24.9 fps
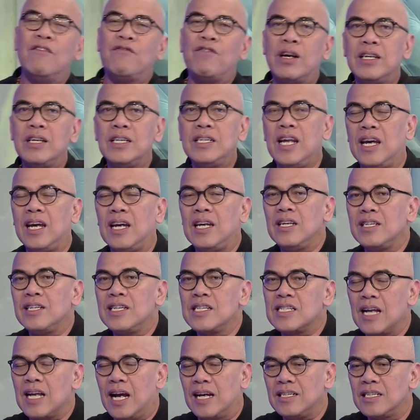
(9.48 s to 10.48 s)
very day you
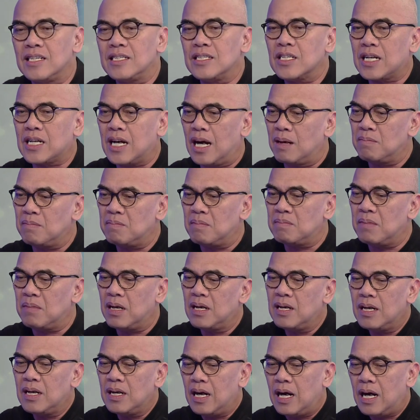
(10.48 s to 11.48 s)
decided to come,
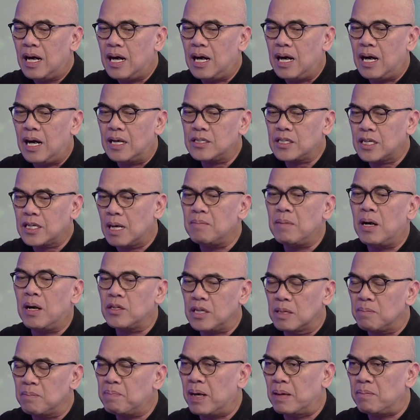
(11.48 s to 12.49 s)
uh, to come
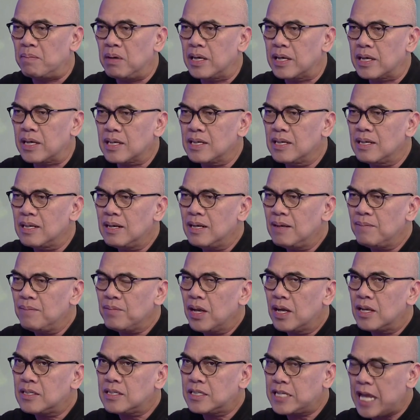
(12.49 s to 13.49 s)
out in public,
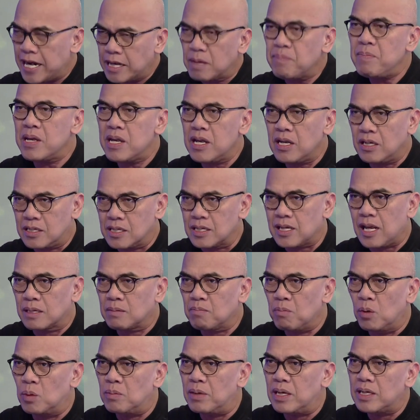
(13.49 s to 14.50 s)
take me to
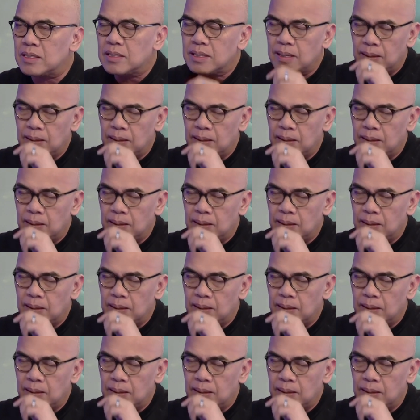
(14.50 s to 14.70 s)
that moment.